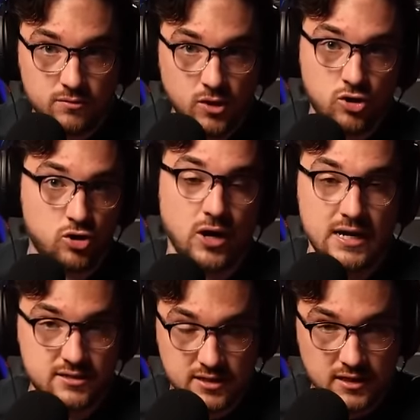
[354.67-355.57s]

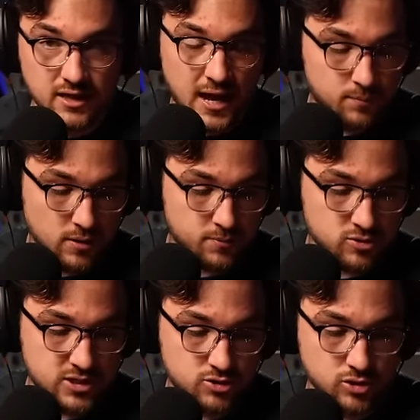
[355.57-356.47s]
crazy elaborate
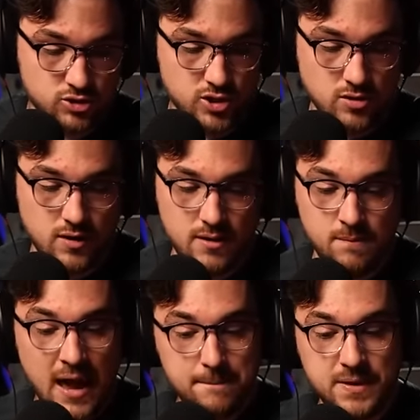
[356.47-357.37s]
procedurally generated
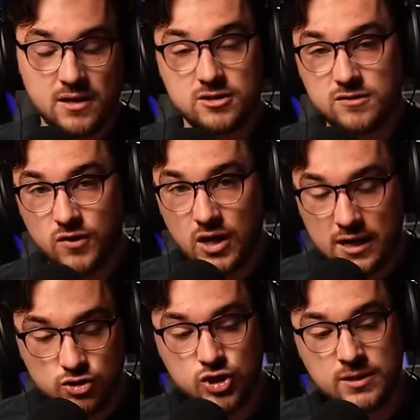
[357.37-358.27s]
map because of our
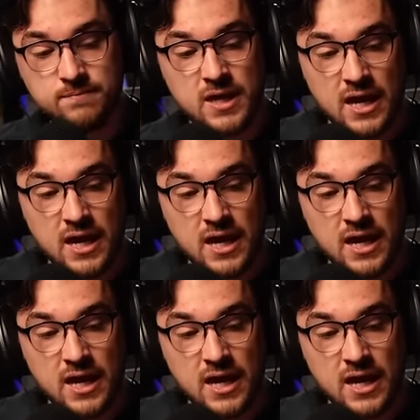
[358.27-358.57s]
engine,